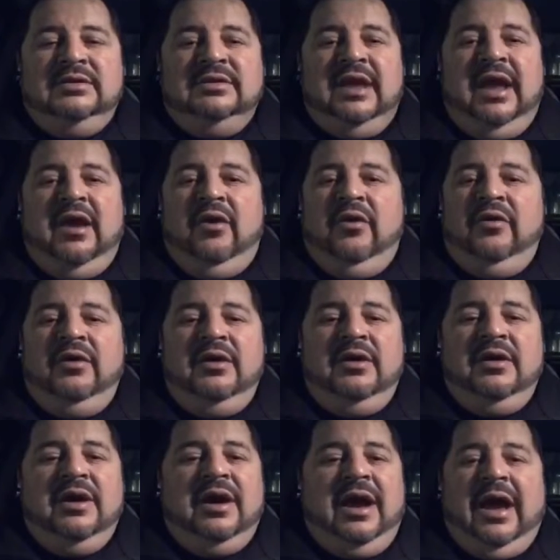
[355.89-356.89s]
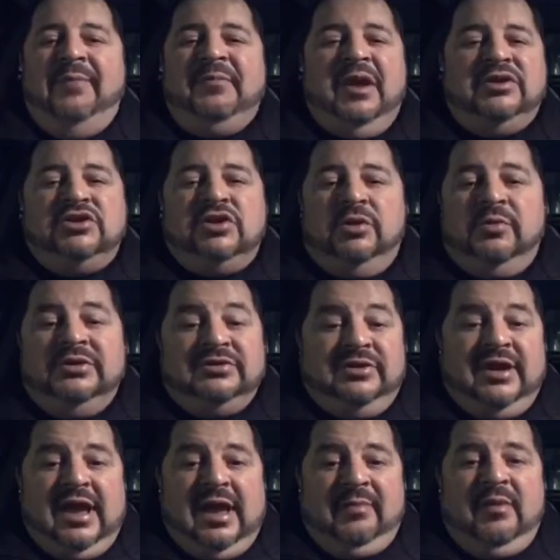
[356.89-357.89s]
Now, I'm not sure what's
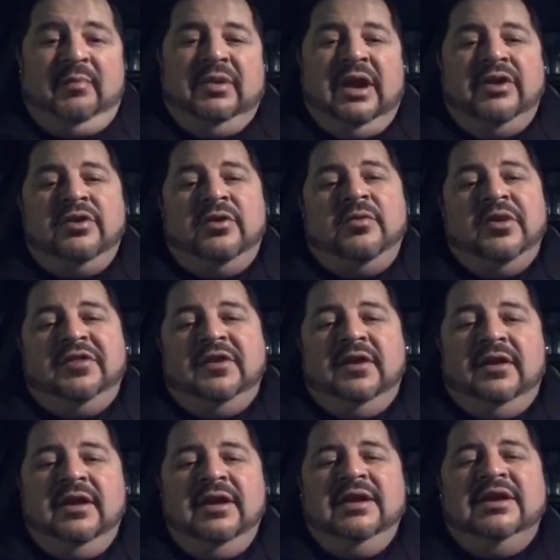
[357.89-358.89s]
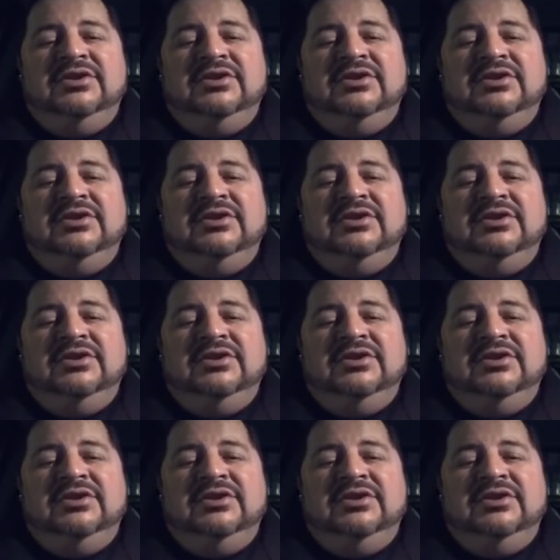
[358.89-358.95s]
going to happen, but I know one thing.